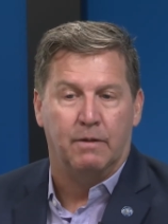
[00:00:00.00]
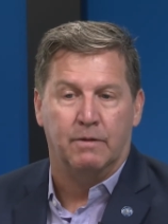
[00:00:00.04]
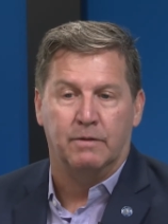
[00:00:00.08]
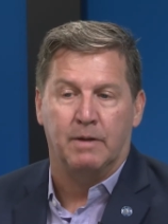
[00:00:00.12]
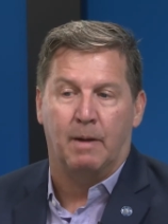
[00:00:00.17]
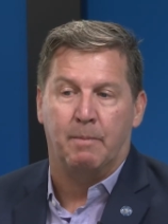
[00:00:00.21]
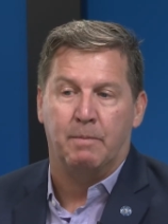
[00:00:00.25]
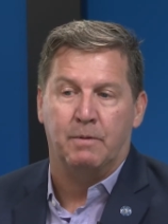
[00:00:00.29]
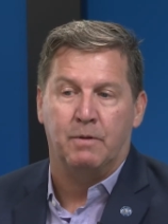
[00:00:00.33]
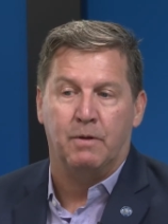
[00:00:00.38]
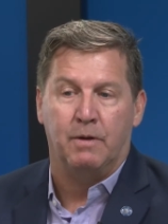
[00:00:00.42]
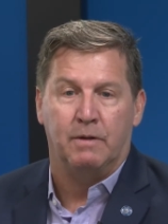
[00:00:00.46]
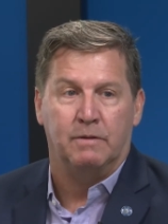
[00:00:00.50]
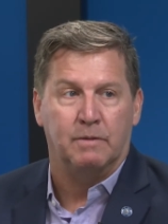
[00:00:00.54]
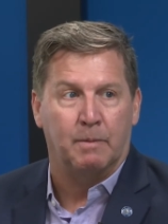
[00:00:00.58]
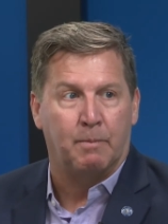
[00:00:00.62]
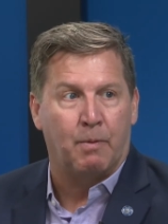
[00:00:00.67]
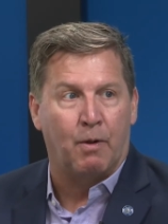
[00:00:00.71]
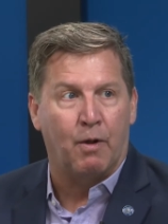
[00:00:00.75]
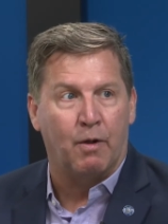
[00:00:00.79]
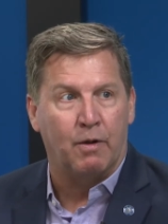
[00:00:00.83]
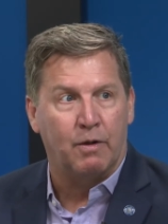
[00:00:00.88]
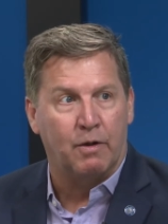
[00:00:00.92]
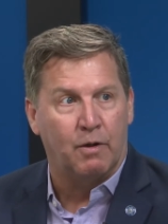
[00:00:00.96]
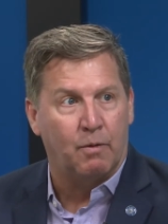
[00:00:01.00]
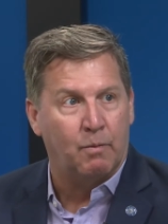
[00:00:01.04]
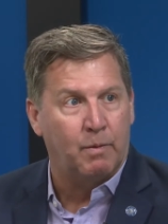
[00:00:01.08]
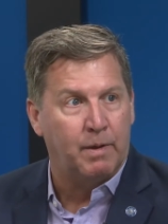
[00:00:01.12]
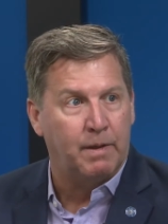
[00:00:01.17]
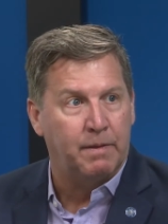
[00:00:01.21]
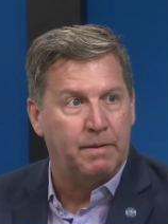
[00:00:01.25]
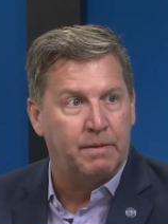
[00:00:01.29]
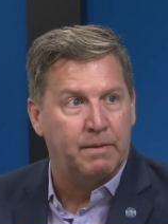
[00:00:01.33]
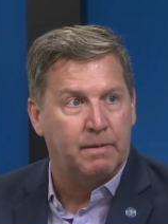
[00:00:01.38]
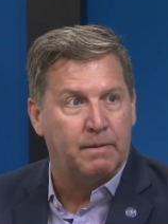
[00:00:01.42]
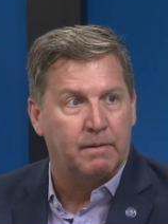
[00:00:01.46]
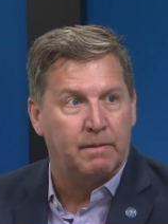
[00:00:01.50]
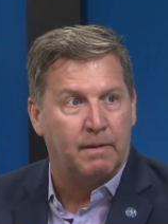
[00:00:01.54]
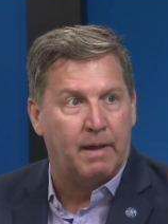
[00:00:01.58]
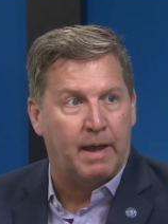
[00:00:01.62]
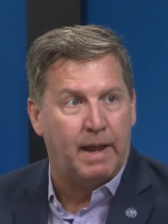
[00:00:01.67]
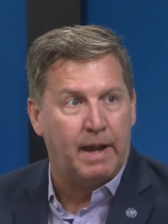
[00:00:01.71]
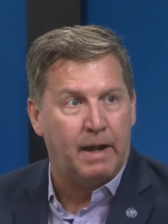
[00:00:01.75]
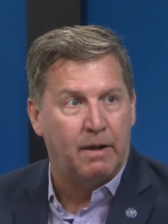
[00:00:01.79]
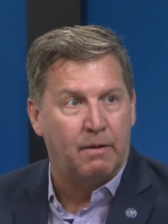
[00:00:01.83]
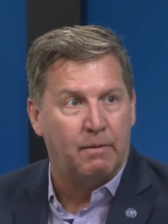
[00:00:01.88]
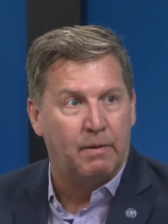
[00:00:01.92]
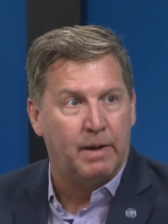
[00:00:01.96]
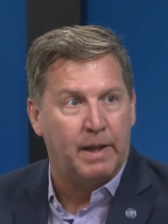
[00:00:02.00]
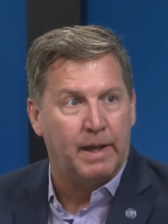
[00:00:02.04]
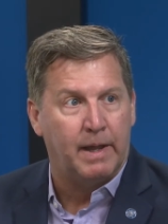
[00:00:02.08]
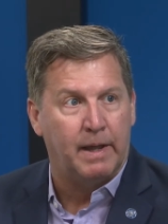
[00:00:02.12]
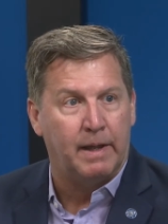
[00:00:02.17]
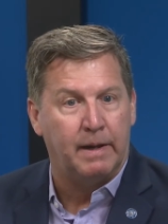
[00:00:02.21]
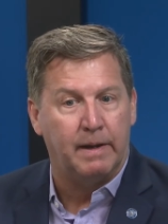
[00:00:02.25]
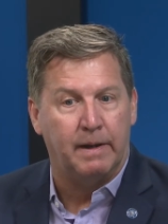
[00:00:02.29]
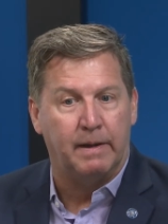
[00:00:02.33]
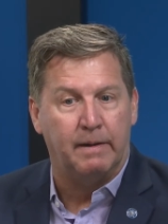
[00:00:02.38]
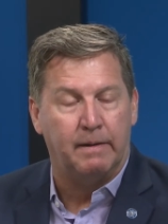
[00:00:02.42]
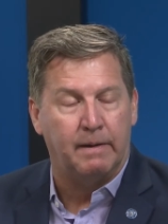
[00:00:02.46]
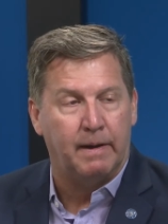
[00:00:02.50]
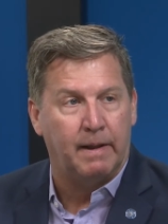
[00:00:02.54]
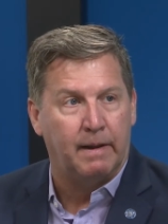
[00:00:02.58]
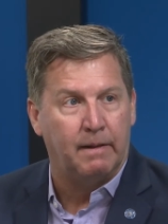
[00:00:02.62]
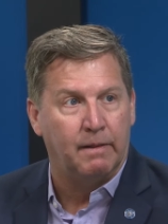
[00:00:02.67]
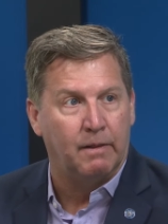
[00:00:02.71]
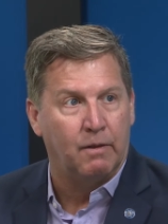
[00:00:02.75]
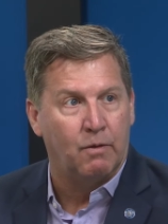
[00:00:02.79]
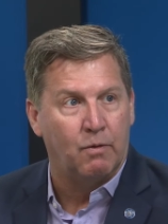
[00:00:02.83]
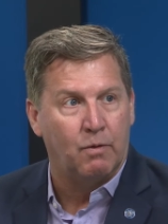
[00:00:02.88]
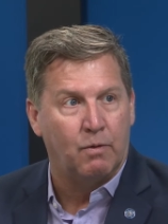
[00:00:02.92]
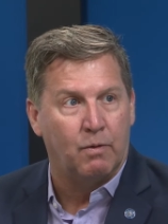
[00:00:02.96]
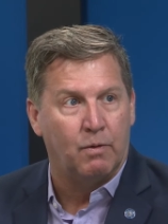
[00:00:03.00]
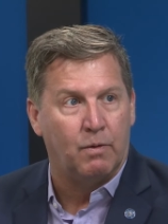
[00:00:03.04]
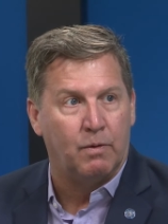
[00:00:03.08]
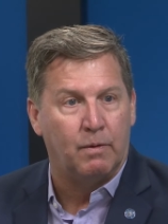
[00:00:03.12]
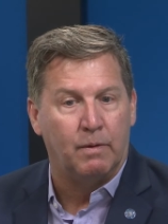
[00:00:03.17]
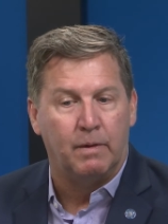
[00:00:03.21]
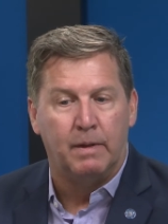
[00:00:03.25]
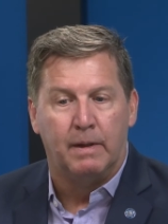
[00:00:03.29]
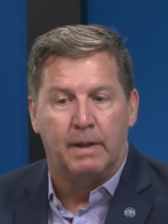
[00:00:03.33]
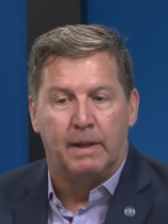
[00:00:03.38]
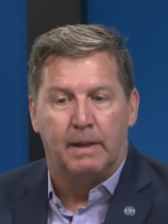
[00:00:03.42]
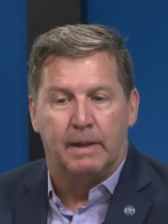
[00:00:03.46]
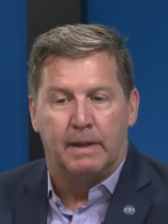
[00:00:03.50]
there's opportunities to partner with higher ed and local